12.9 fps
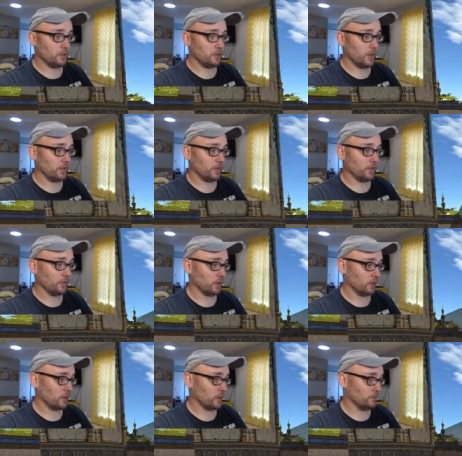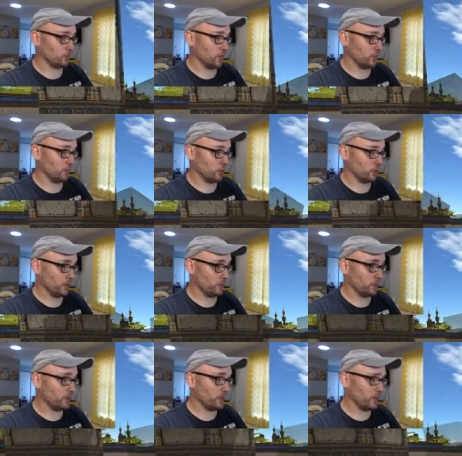nothing's gonna come try to murder me?
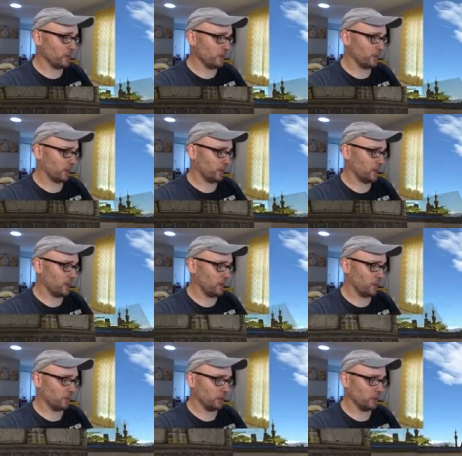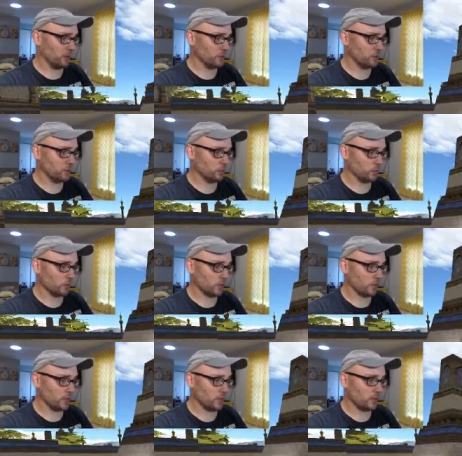Look at all that cannonballs,
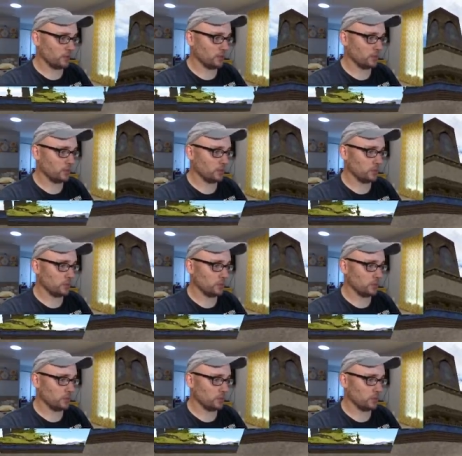holy cow.